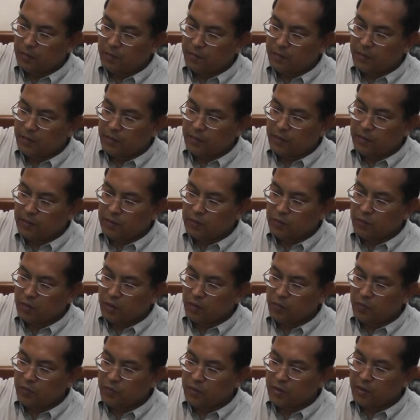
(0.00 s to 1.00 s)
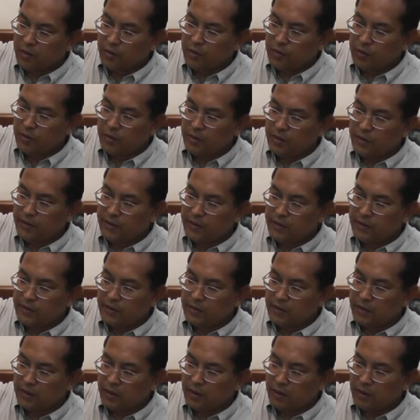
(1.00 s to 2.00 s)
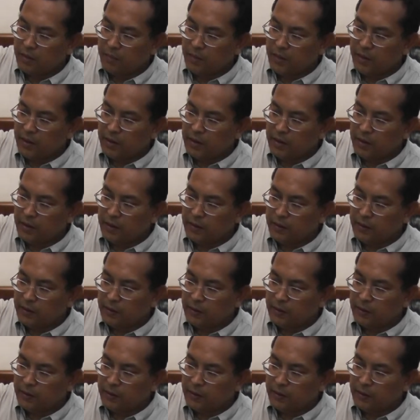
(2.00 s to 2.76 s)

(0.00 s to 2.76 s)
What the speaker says: because what we want to do is make it